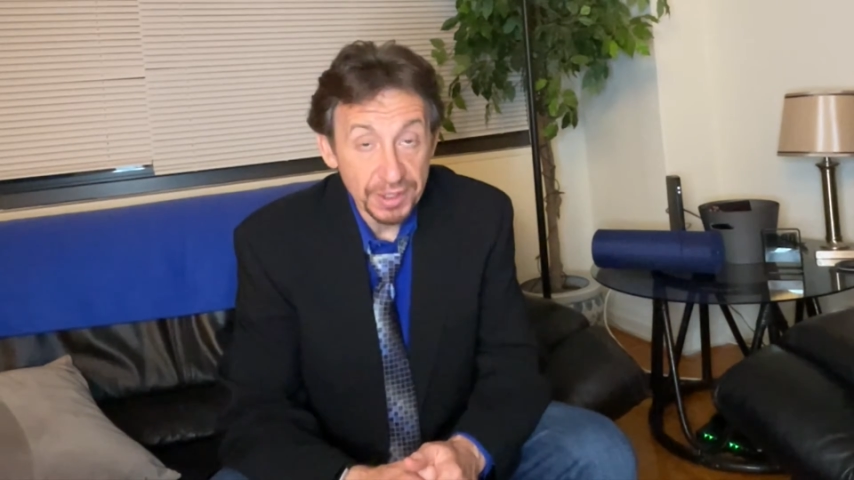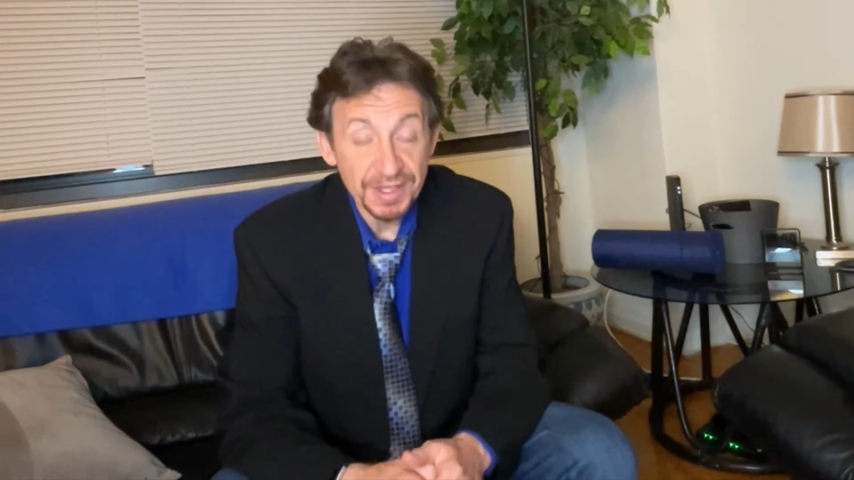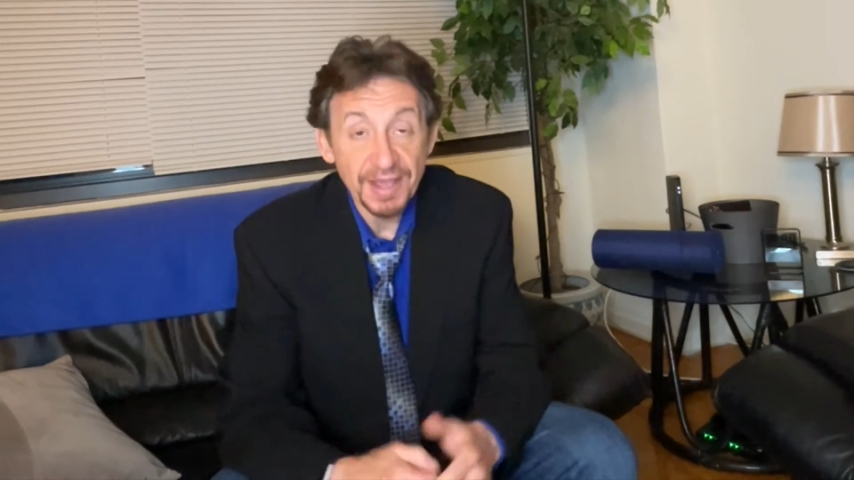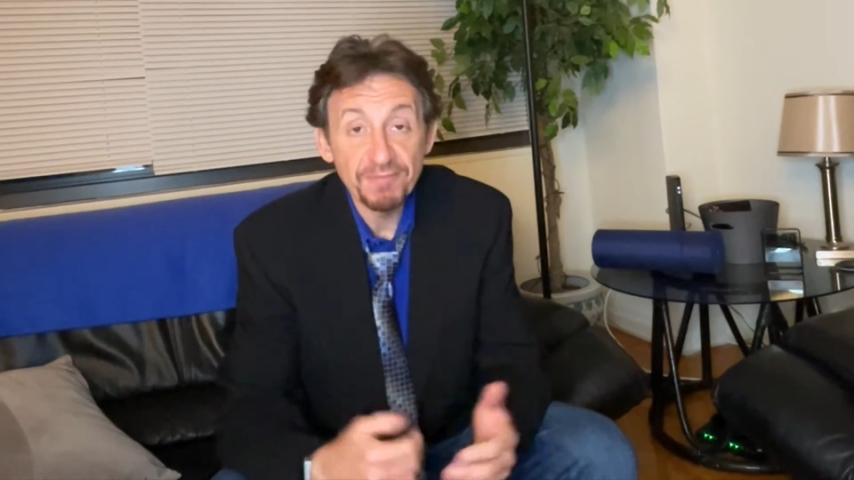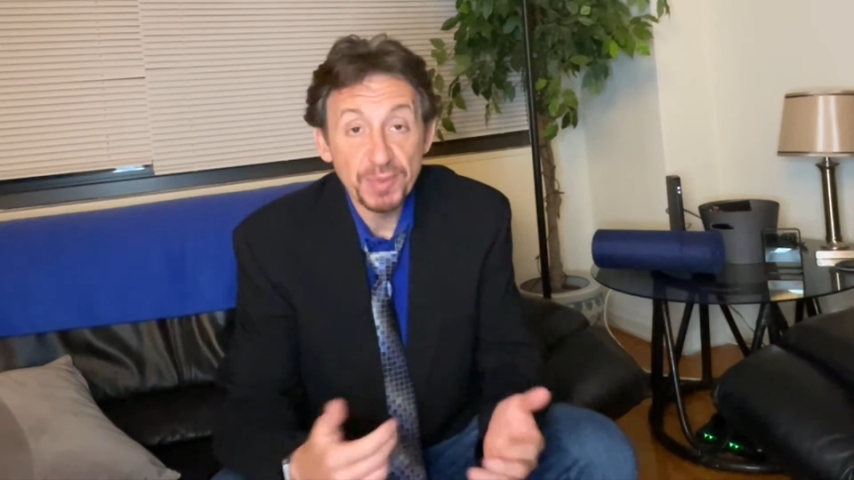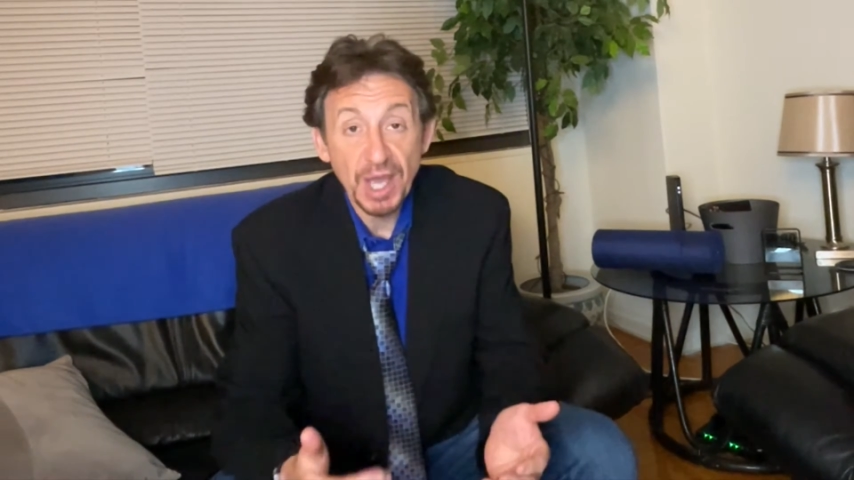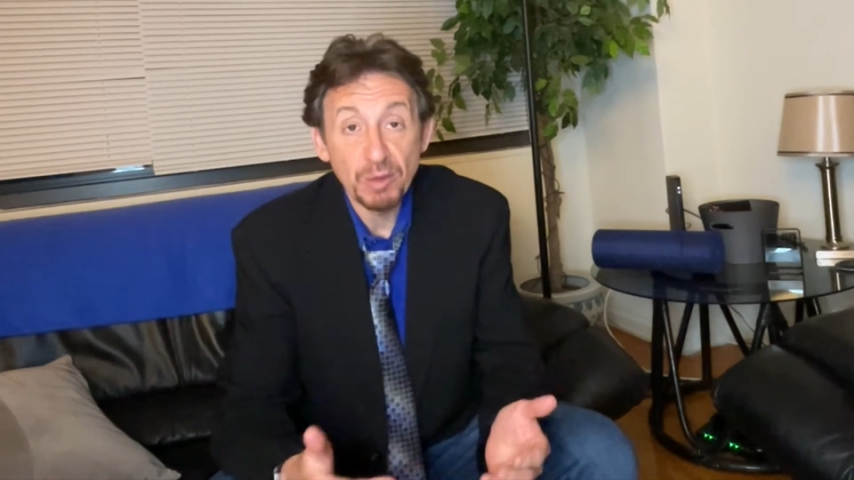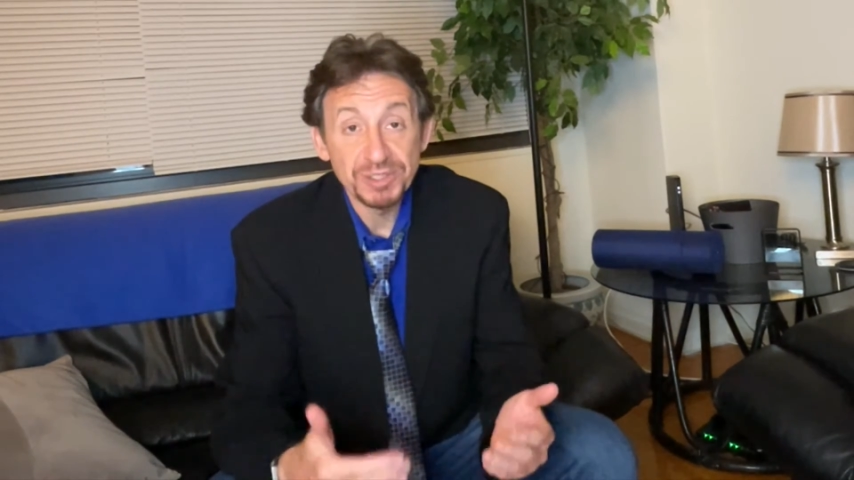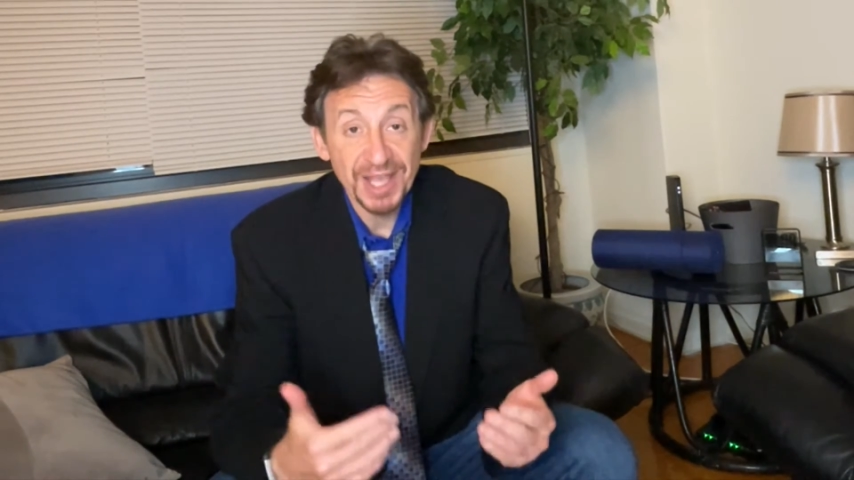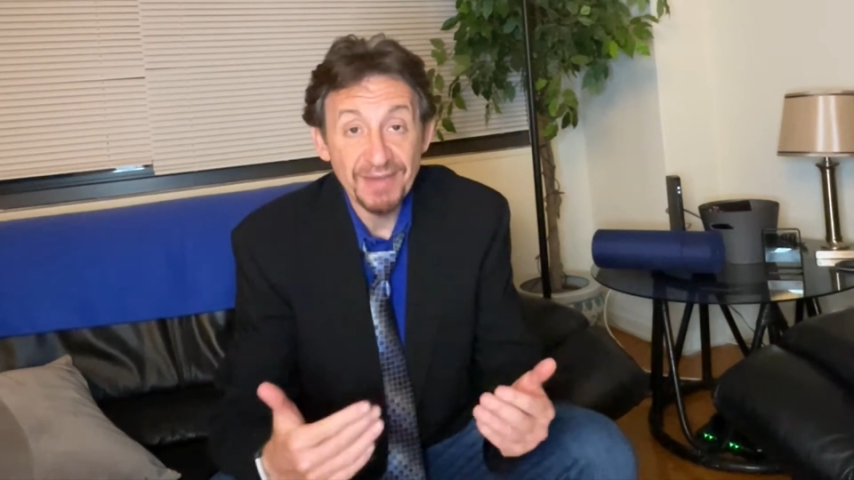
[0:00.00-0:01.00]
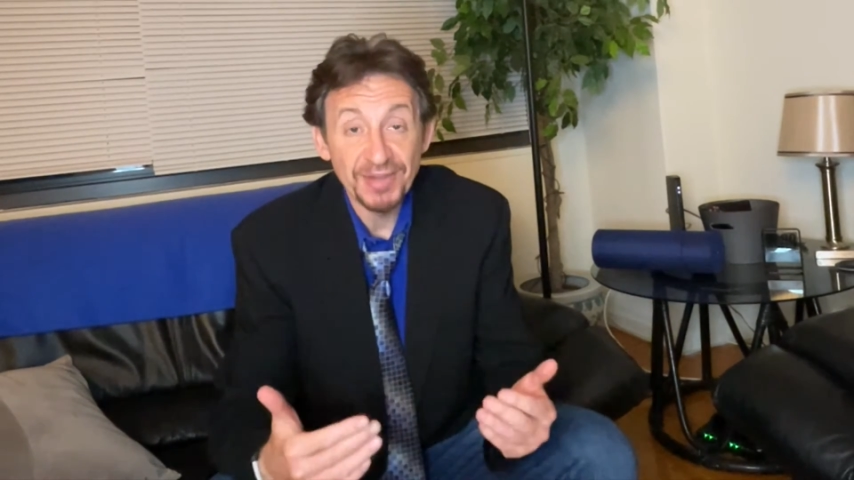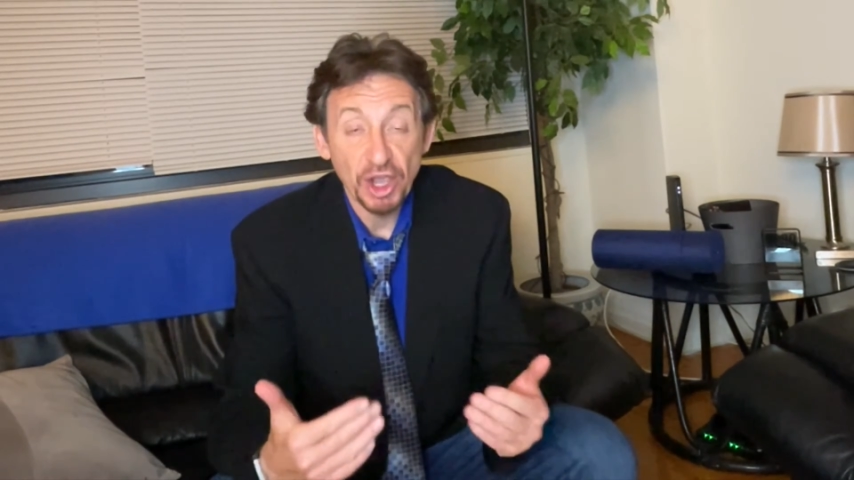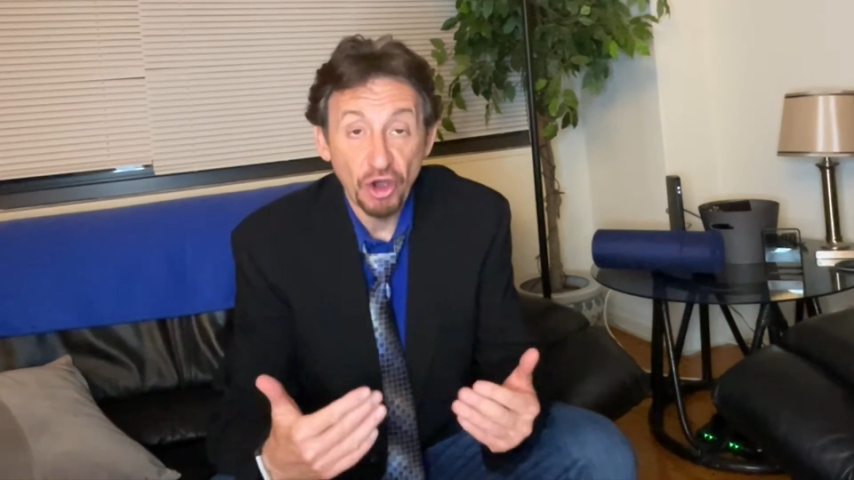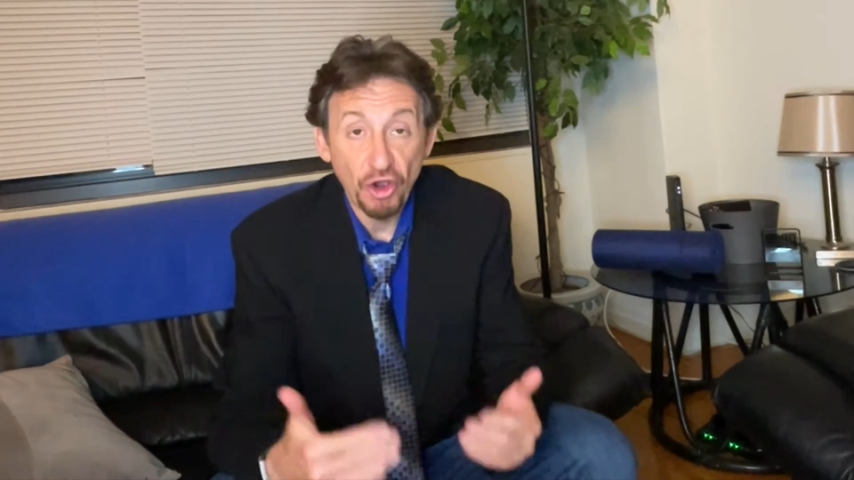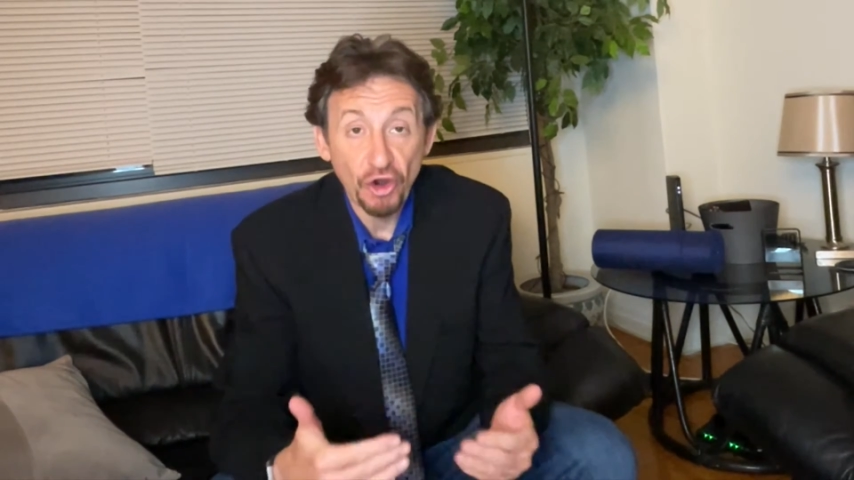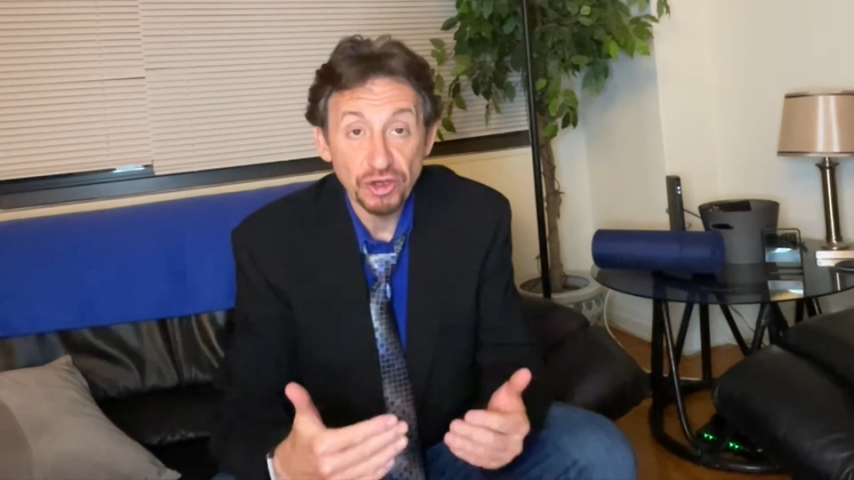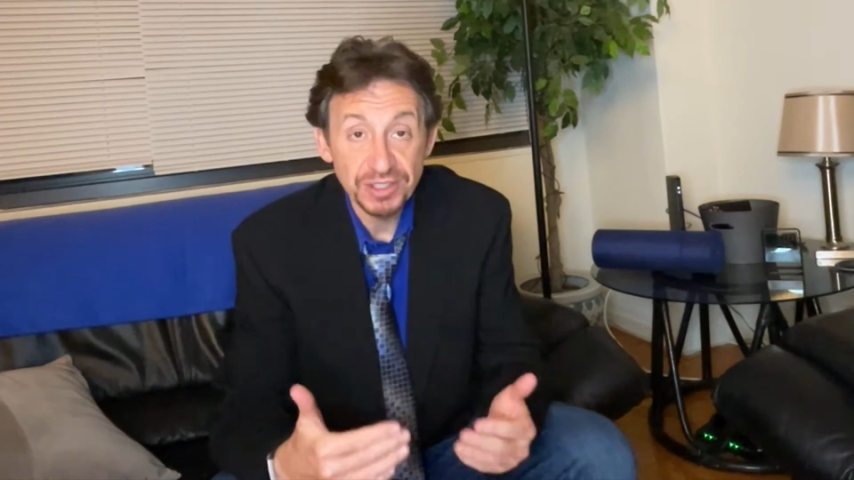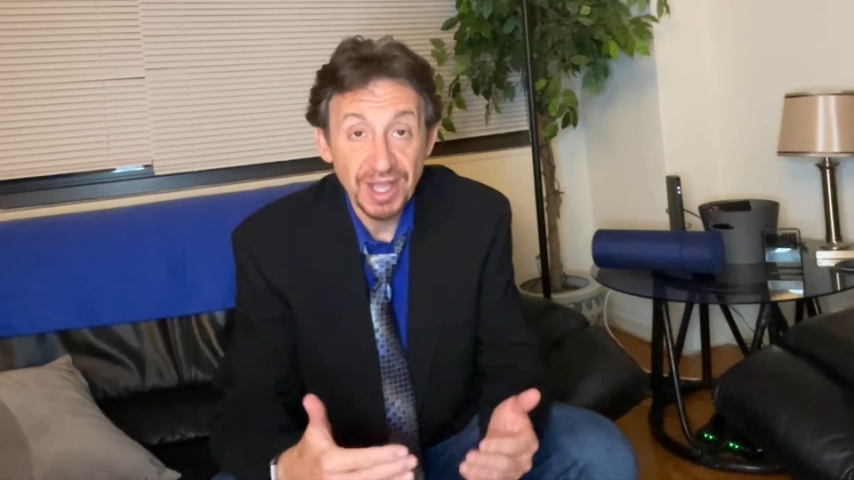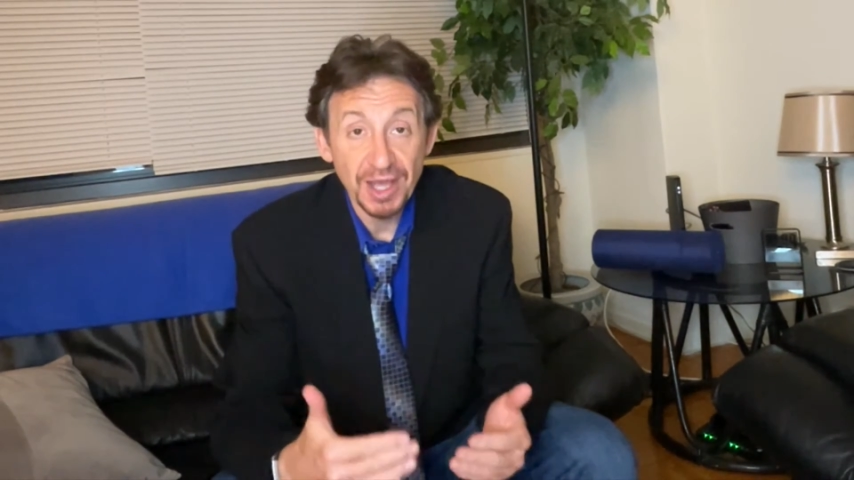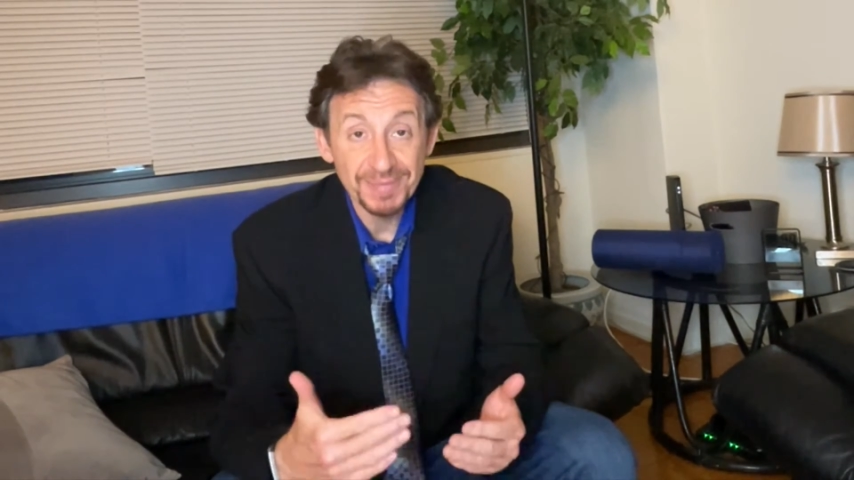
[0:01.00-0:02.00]
and the FBI was having a hard
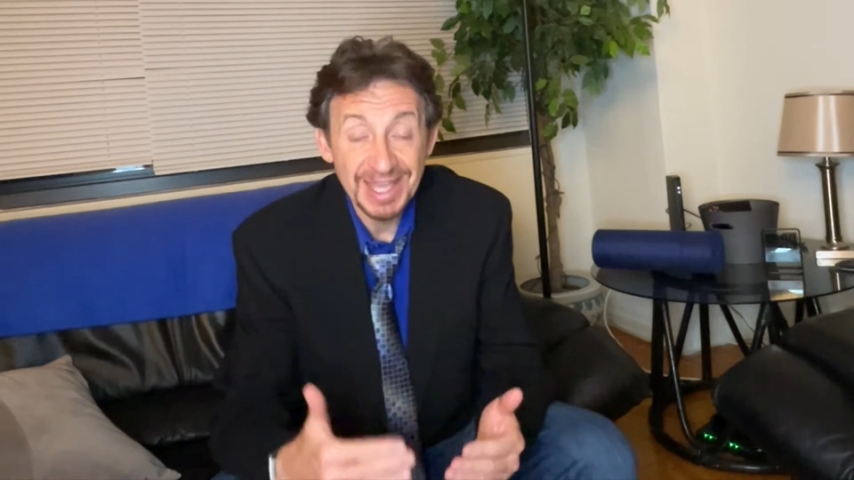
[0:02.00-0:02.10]
time